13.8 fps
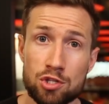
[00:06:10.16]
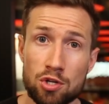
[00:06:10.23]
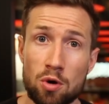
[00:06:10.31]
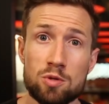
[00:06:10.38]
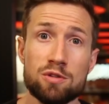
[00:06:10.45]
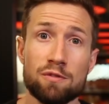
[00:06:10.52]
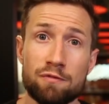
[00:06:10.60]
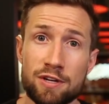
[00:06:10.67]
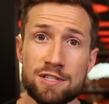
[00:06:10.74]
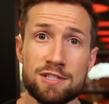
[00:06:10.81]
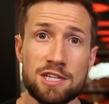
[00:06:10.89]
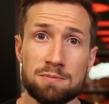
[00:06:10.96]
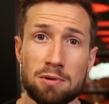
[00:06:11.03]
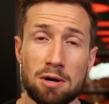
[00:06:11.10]
So to fix
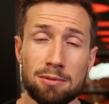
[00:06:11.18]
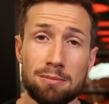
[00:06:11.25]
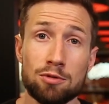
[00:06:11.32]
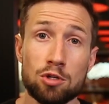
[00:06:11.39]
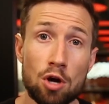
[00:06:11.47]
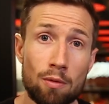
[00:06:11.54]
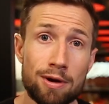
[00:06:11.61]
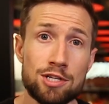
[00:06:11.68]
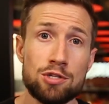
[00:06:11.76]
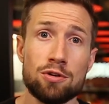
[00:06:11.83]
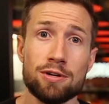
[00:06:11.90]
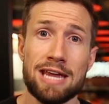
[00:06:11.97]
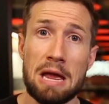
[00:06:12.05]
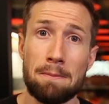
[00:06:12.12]
this problem, go into
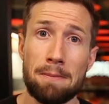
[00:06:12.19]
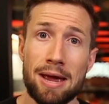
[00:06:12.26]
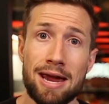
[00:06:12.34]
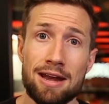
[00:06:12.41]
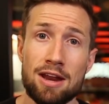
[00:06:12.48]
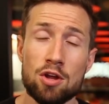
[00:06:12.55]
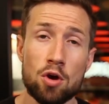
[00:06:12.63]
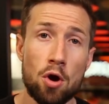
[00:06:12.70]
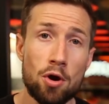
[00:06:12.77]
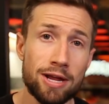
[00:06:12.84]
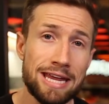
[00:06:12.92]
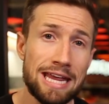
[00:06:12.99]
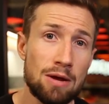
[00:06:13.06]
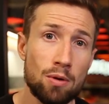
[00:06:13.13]
your campaign, go to
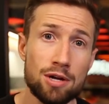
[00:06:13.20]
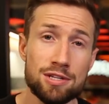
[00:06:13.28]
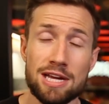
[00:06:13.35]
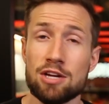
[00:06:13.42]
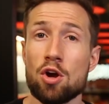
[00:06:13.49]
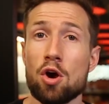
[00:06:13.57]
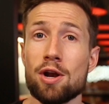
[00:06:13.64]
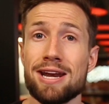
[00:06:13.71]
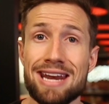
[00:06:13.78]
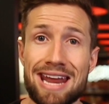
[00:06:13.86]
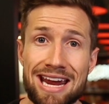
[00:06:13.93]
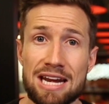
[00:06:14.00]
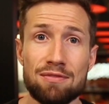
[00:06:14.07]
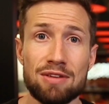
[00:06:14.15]
keywords and go to
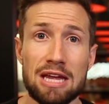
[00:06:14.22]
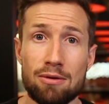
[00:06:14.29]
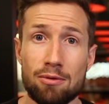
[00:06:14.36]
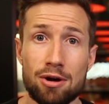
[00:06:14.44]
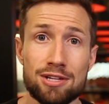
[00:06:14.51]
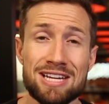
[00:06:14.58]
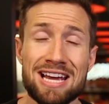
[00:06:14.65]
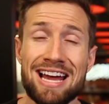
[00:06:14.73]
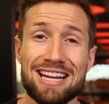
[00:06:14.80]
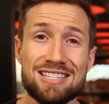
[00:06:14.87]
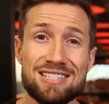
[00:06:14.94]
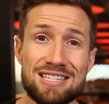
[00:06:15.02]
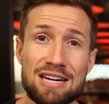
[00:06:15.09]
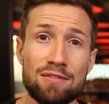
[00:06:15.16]
negative keywords and
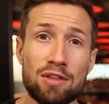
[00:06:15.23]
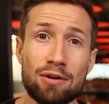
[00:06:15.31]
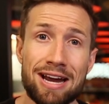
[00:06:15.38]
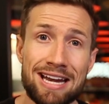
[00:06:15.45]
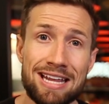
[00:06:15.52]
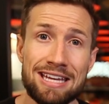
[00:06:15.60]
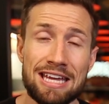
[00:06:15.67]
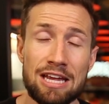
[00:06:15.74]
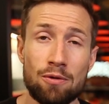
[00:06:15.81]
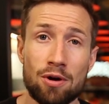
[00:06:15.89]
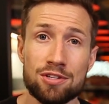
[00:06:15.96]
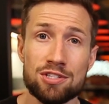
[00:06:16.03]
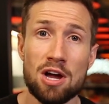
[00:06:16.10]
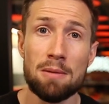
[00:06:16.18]
see if there are any
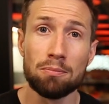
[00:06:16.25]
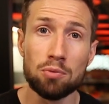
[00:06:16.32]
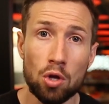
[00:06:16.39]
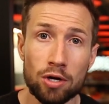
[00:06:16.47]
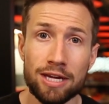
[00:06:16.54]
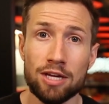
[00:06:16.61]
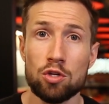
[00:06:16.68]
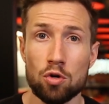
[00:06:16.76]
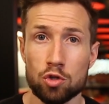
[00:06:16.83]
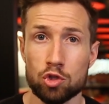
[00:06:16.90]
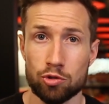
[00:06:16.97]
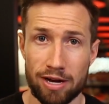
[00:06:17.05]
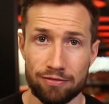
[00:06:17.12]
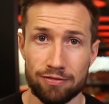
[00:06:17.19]
keywords blocking your
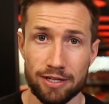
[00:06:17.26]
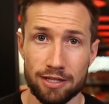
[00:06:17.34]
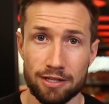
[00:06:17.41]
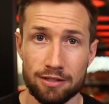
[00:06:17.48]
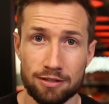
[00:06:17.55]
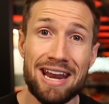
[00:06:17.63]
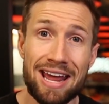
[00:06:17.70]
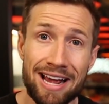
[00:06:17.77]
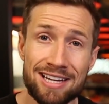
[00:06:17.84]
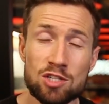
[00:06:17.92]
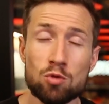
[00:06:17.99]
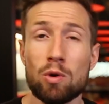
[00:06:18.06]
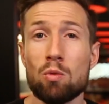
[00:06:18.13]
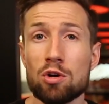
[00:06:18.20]
traffic.
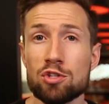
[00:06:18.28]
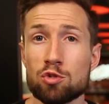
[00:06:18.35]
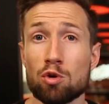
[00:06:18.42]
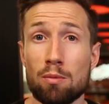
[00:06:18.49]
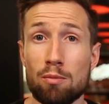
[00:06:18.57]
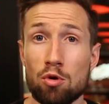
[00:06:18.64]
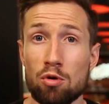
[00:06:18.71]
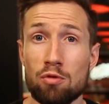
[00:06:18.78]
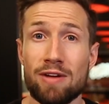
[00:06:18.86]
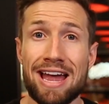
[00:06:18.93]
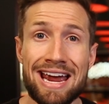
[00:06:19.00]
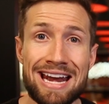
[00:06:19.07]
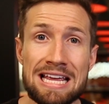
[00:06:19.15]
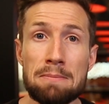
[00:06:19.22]
Next, we want to remove
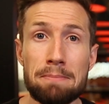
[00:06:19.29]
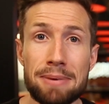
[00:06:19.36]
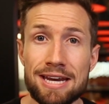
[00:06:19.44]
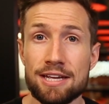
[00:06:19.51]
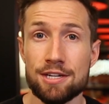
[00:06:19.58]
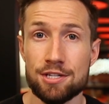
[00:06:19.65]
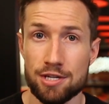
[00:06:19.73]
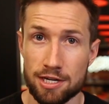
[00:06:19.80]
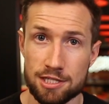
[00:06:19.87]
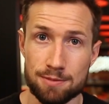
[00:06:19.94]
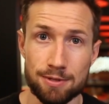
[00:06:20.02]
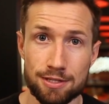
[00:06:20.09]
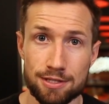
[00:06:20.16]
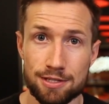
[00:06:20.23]
any bidding
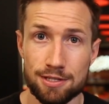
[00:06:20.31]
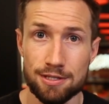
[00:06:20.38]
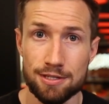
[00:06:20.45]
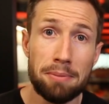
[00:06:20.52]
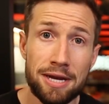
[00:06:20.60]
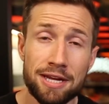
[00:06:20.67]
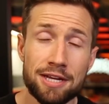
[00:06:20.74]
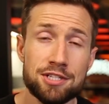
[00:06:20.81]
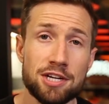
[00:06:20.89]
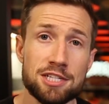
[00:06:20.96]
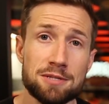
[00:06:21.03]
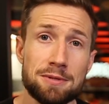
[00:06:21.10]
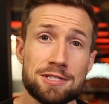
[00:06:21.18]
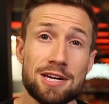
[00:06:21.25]
adjustments. Bidding
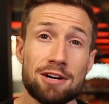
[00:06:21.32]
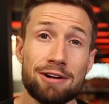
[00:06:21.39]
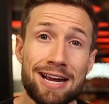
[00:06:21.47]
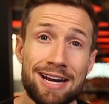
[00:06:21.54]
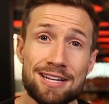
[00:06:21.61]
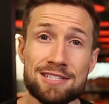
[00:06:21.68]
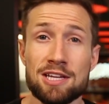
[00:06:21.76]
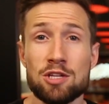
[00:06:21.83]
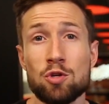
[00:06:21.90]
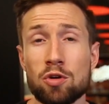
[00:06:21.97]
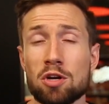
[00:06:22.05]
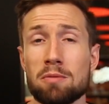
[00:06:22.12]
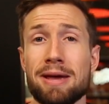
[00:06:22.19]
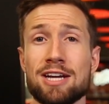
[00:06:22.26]
adjustments are edits that you
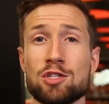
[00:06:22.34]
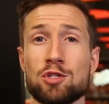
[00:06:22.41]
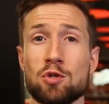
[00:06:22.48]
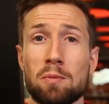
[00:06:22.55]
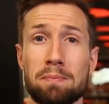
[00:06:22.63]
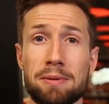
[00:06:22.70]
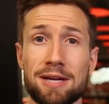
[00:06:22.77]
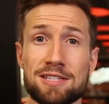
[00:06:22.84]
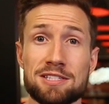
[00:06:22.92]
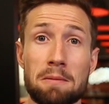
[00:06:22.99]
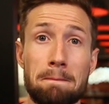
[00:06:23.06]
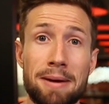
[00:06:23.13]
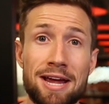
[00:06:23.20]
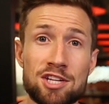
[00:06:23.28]
can make to your bids
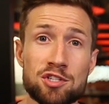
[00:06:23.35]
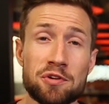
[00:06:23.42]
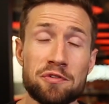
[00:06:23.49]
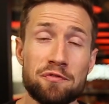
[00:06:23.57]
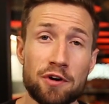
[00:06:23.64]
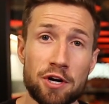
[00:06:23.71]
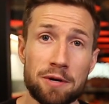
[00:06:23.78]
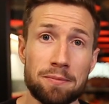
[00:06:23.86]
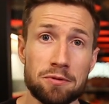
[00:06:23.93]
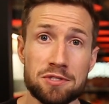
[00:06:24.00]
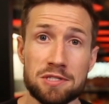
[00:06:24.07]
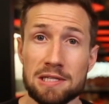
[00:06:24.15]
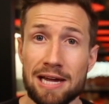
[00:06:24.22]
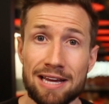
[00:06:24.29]
based on
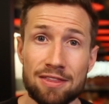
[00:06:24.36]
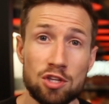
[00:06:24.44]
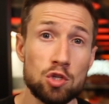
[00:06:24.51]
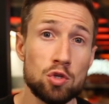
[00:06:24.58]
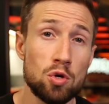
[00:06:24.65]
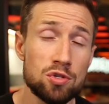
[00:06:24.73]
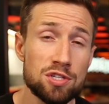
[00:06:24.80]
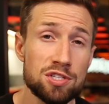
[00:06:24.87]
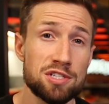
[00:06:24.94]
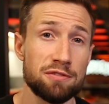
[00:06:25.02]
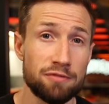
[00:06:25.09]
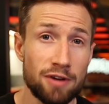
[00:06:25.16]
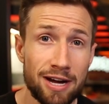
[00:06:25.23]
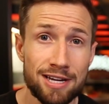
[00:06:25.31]
variables like the user's
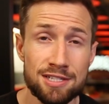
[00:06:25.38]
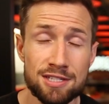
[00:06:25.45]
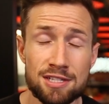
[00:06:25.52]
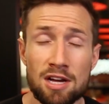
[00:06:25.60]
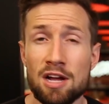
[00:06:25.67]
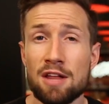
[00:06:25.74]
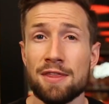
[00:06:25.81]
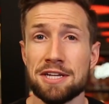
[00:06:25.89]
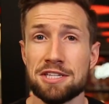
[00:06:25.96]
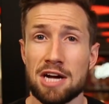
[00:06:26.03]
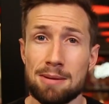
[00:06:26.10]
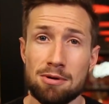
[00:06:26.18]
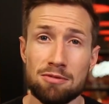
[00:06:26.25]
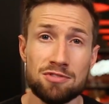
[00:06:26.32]
device, their
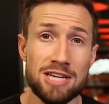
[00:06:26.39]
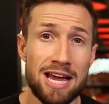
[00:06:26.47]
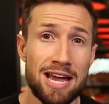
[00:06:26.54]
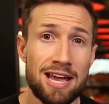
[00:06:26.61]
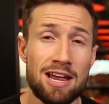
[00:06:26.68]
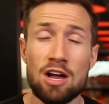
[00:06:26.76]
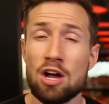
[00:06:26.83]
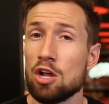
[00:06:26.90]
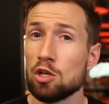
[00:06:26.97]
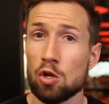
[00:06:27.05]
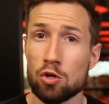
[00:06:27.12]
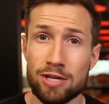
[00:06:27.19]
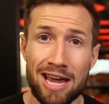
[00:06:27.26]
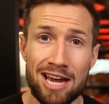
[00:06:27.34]
time of day,
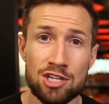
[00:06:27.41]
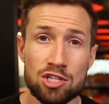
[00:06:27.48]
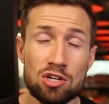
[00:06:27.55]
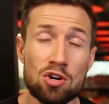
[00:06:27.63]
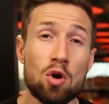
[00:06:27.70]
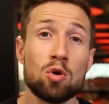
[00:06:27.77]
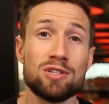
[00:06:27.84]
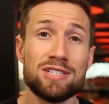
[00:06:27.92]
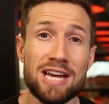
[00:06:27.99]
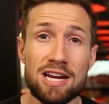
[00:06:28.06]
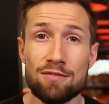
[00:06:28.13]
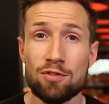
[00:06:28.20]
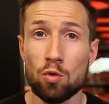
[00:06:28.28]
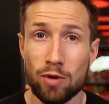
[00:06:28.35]
location, or day
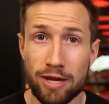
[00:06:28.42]
of the